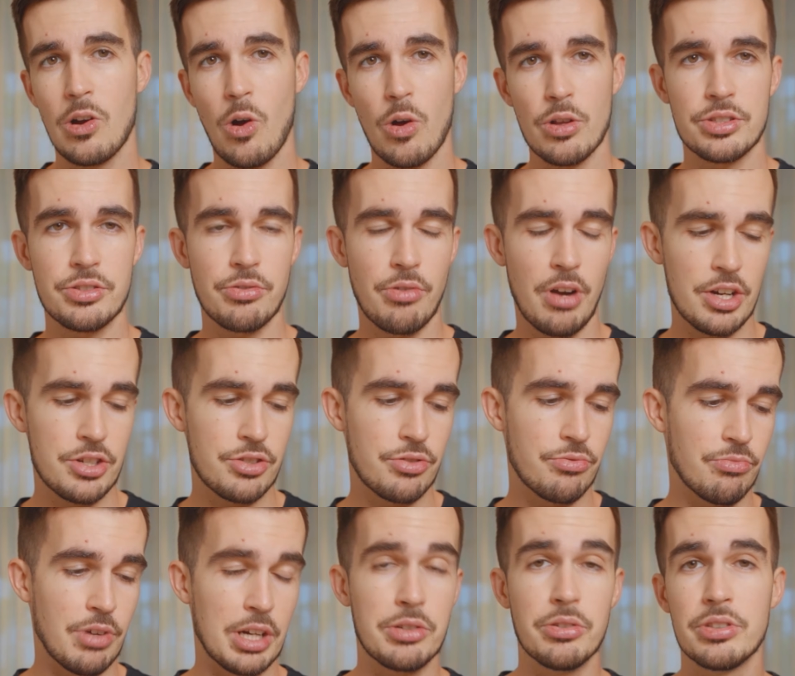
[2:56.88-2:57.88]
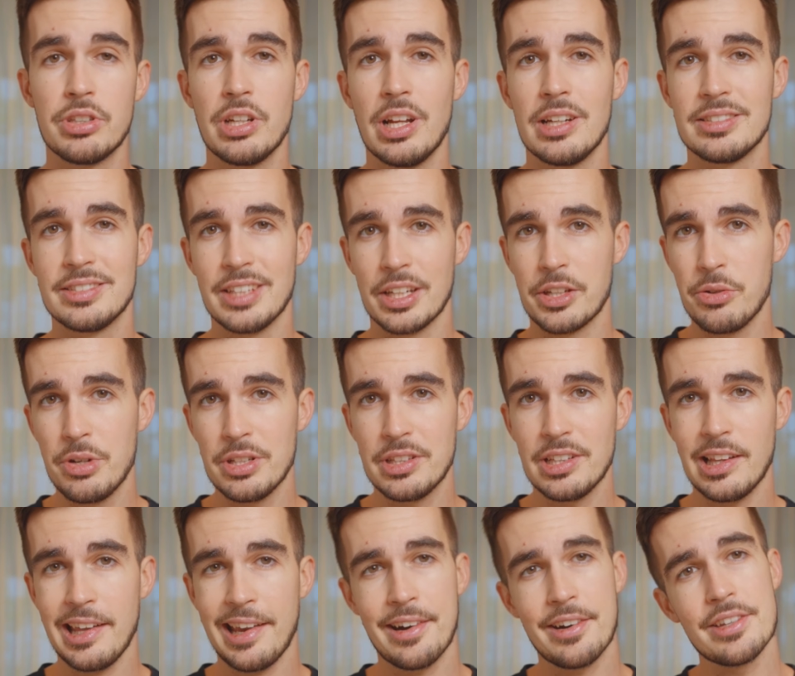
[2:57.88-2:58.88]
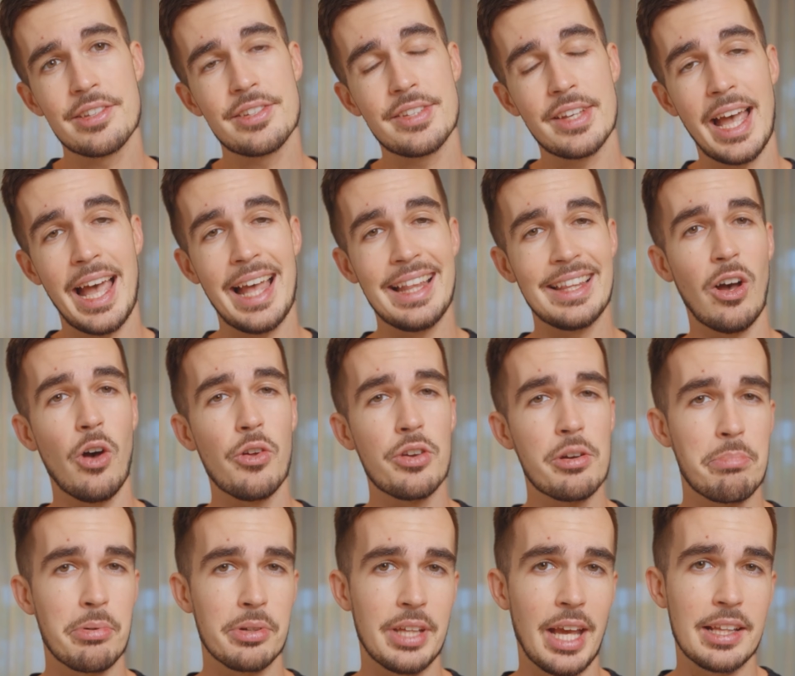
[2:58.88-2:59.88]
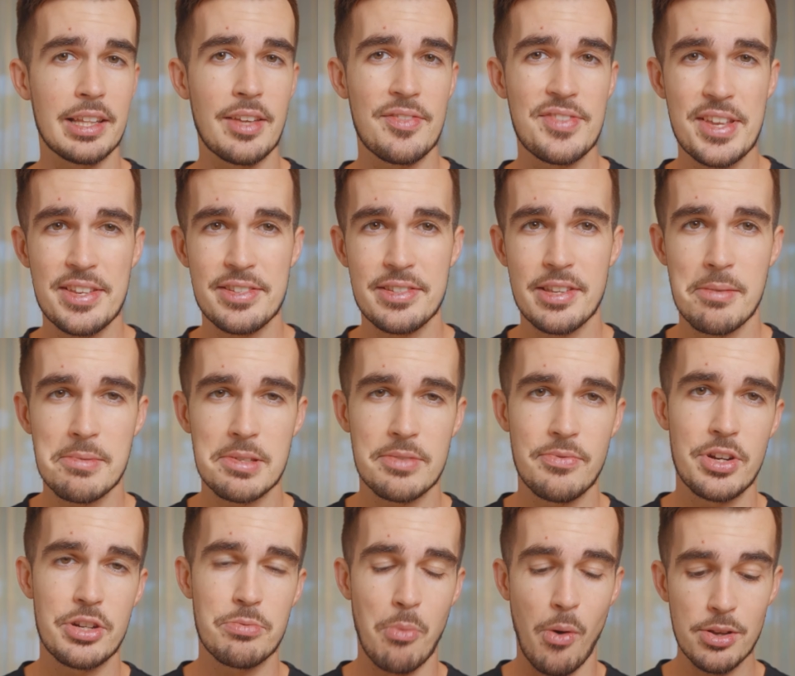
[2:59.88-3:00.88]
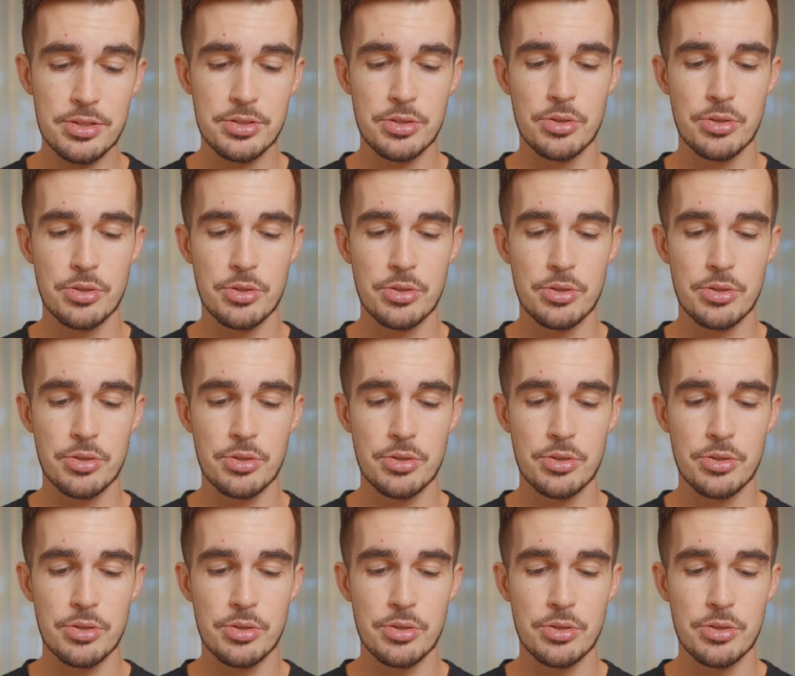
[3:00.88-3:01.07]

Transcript: cold storage, redundant security layers, and other protective systems which most